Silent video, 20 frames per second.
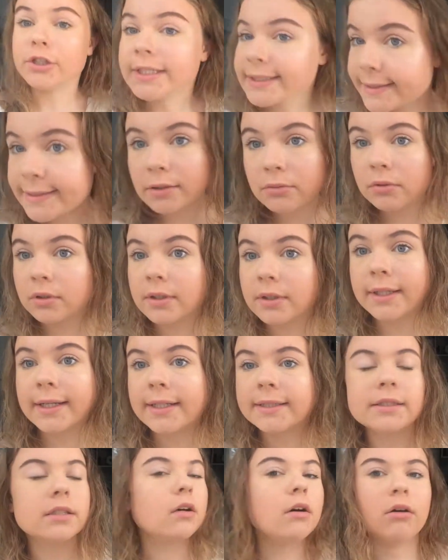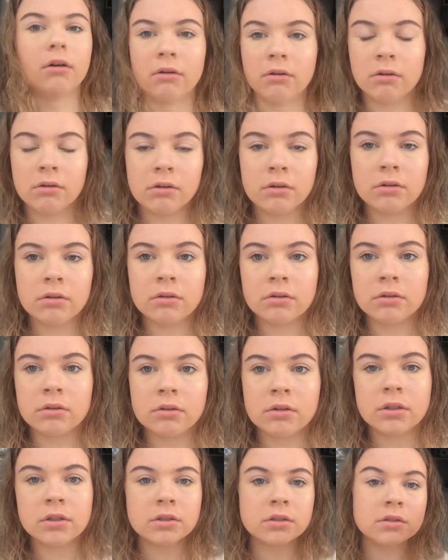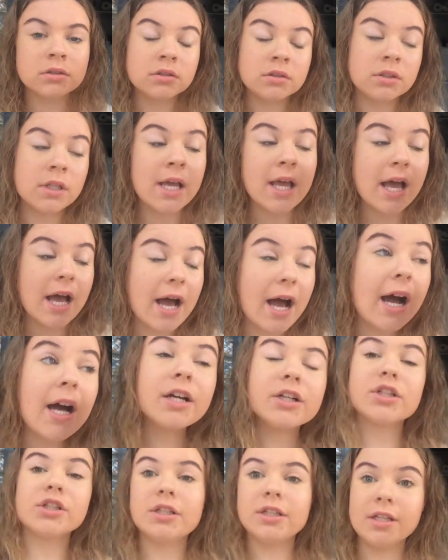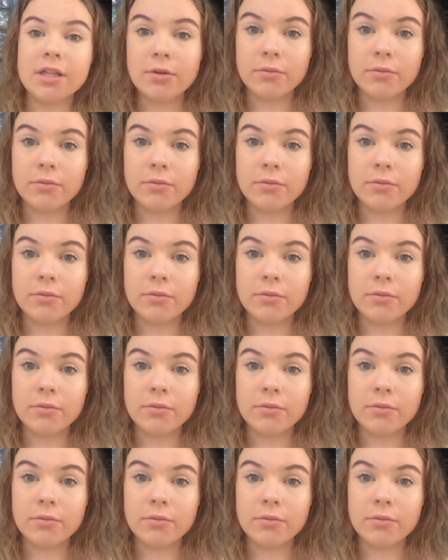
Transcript: dress don't look nice oh actually